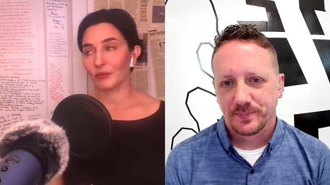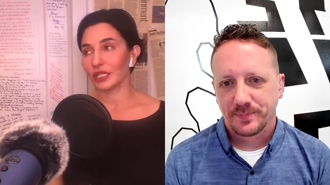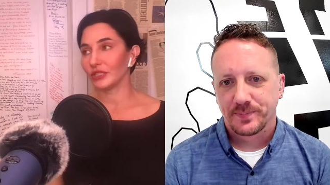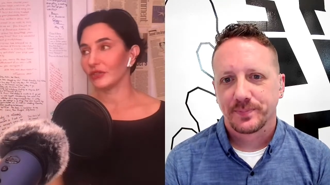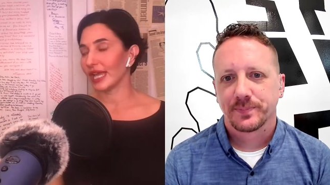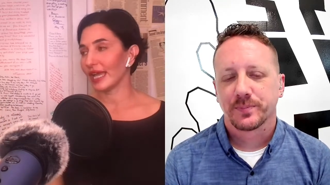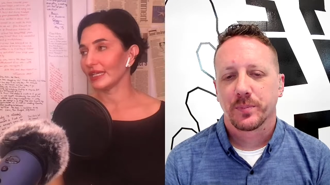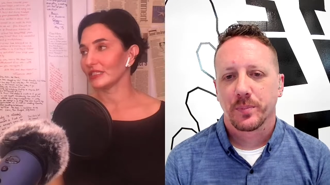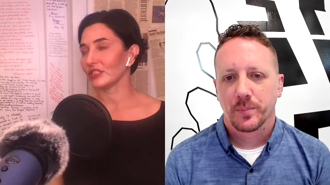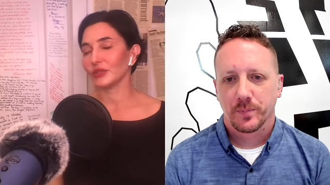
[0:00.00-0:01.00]
Speaker 1: but you
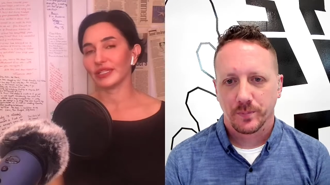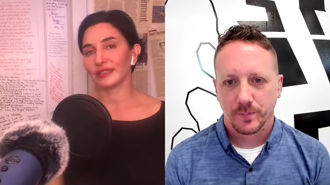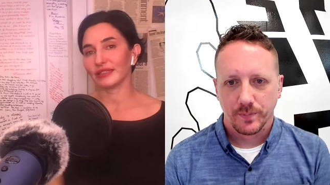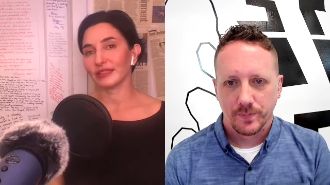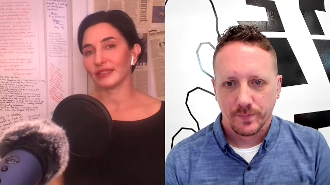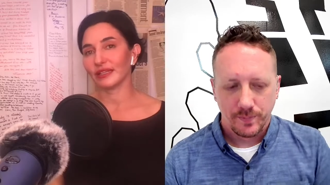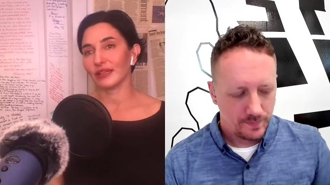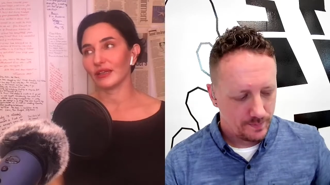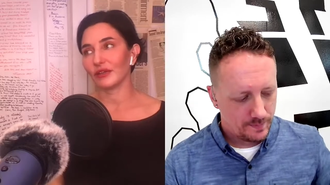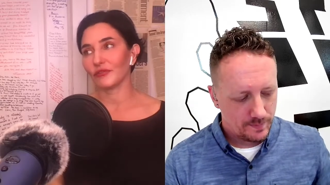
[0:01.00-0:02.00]
can't do it
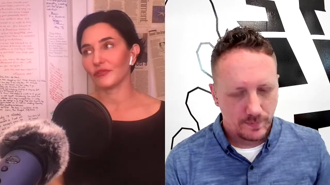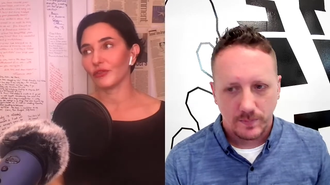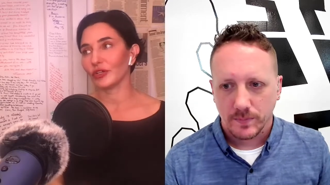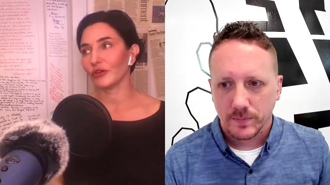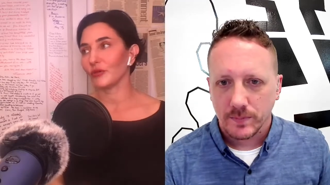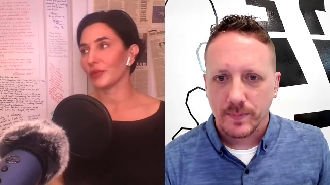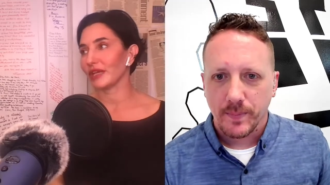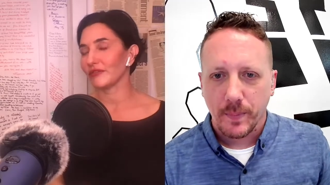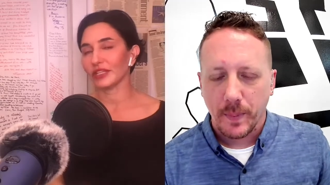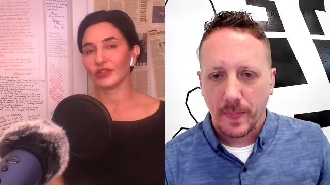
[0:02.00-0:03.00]
for your own
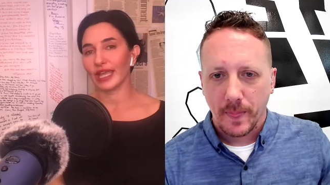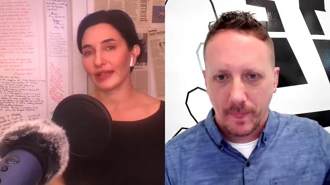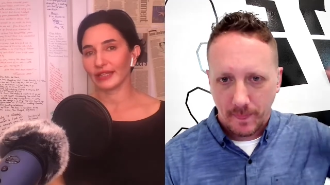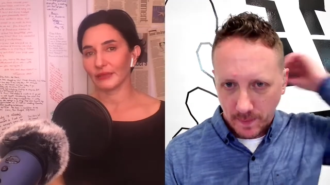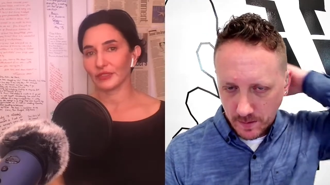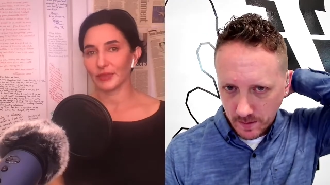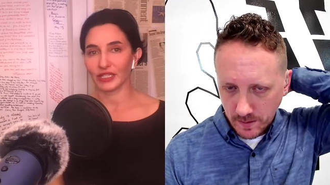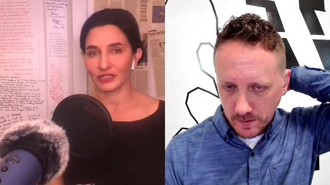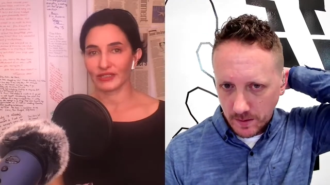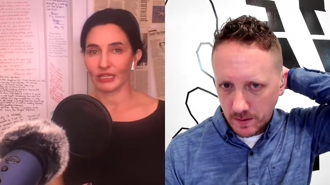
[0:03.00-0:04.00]
benefit. You can't claim
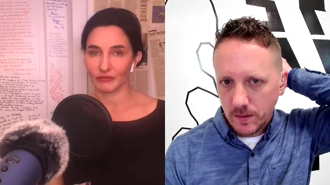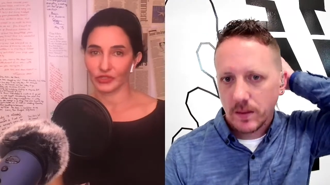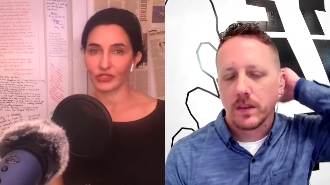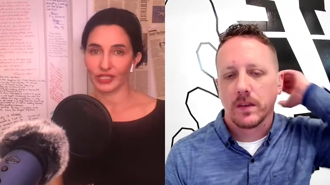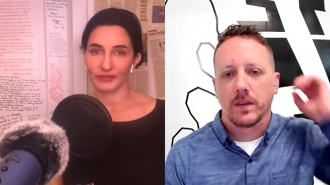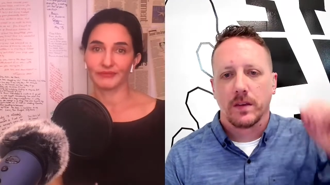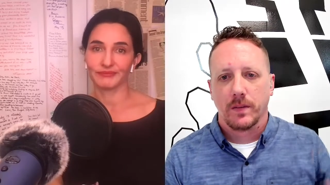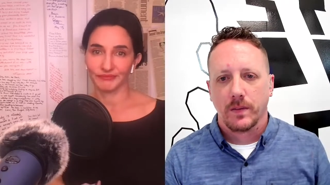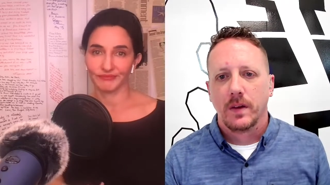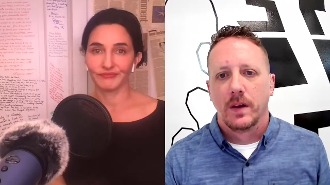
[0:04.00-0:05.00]
space selfishly.
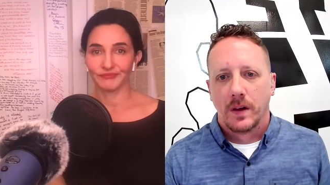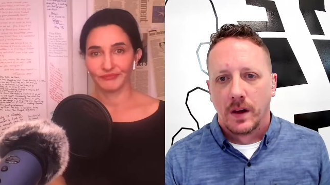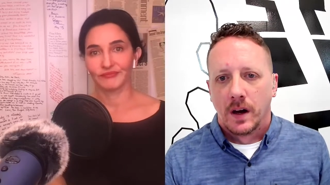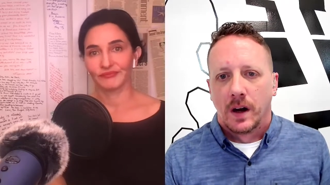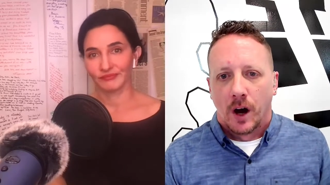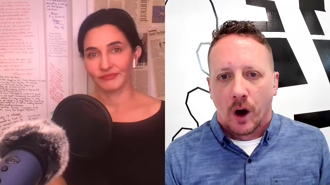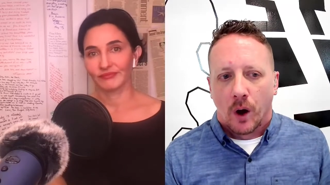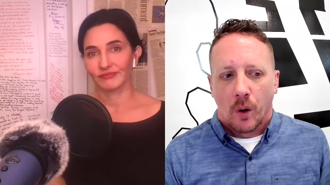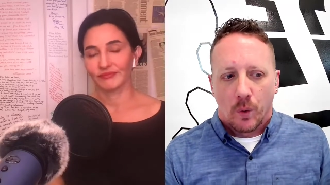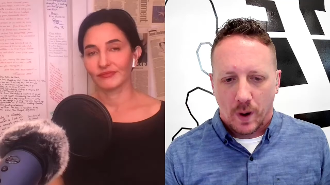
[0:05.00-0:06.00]

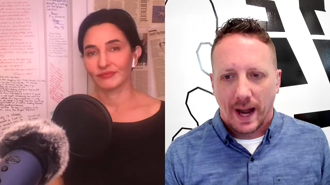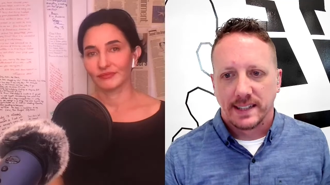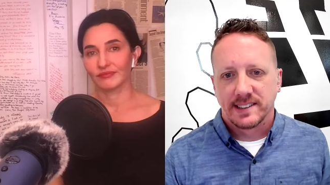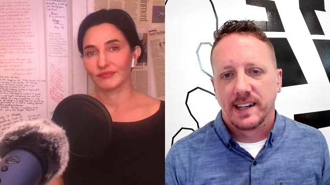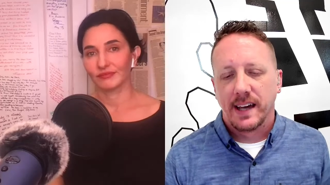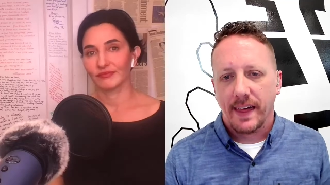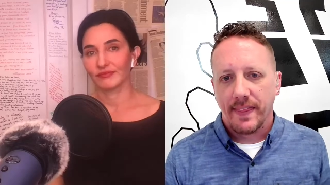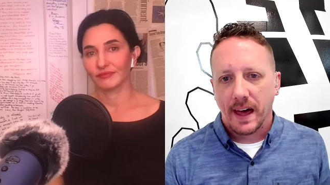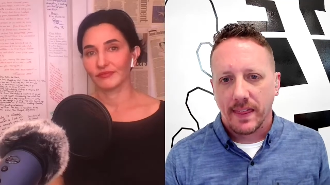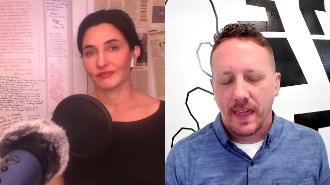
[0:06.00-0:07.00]
Speaker 2: Right. And
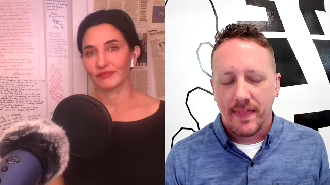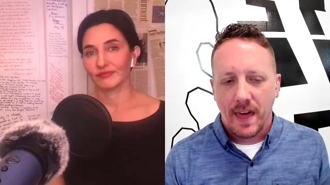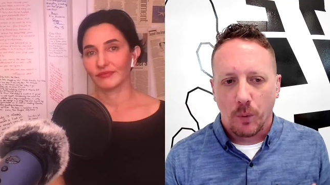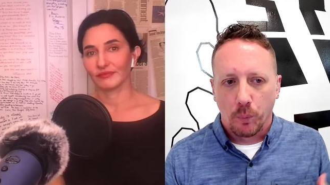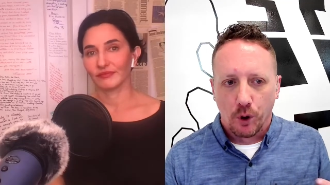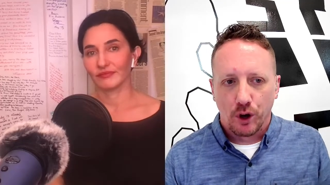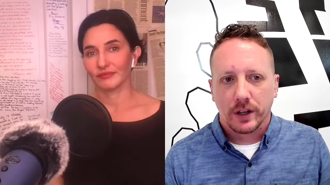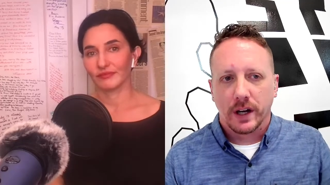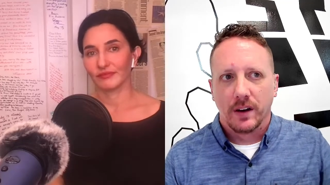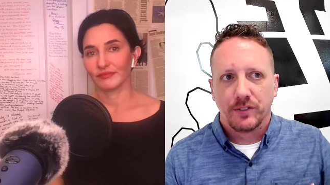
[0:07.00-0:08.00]
that and that work
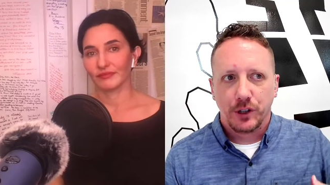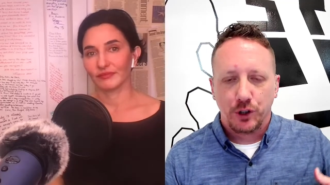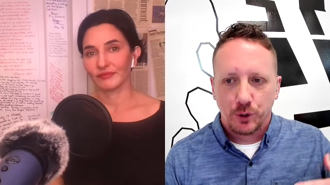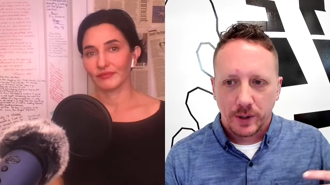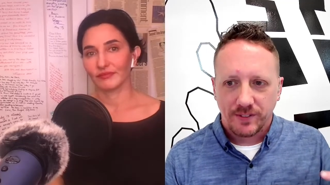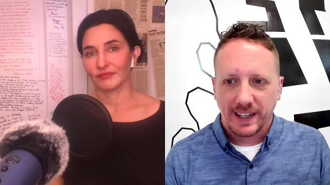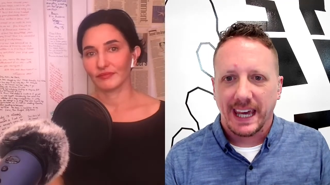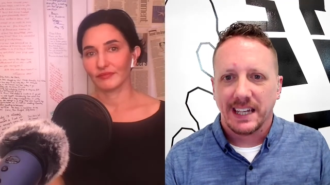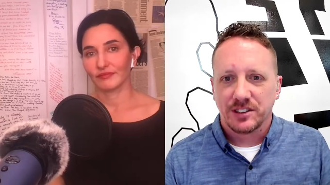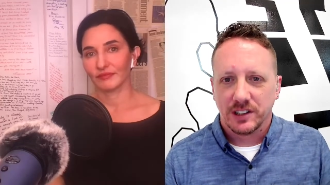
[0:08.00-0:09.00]
of
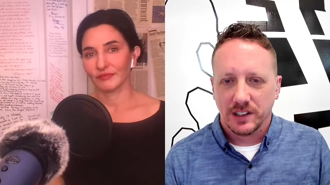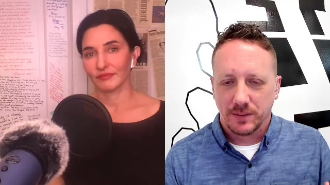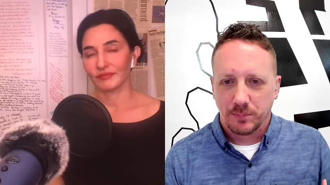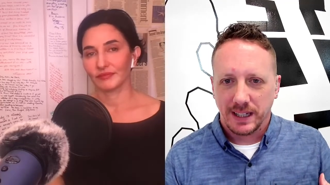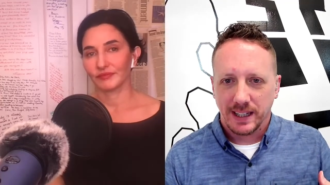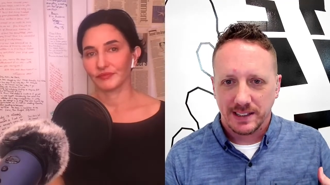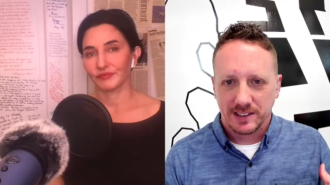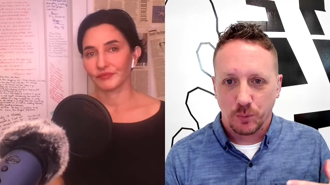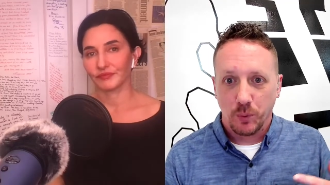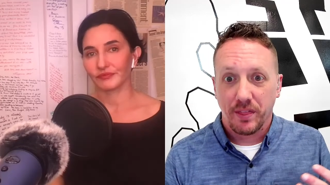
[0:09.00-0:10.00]
unification begins
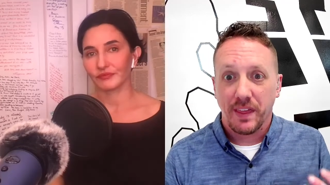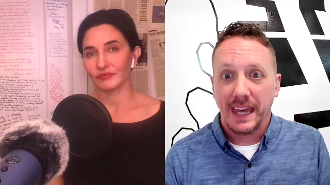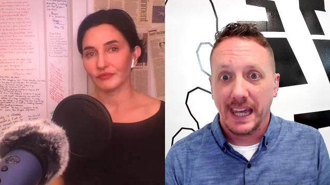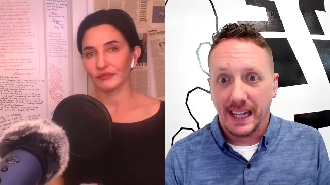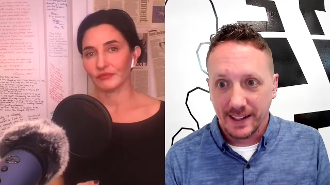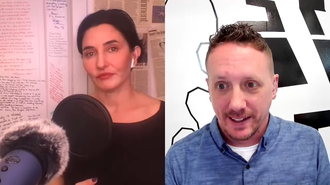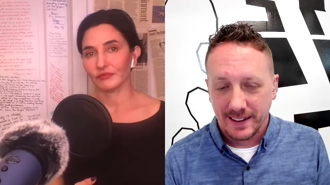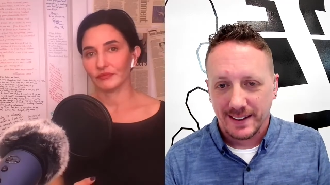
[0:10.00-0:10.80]
within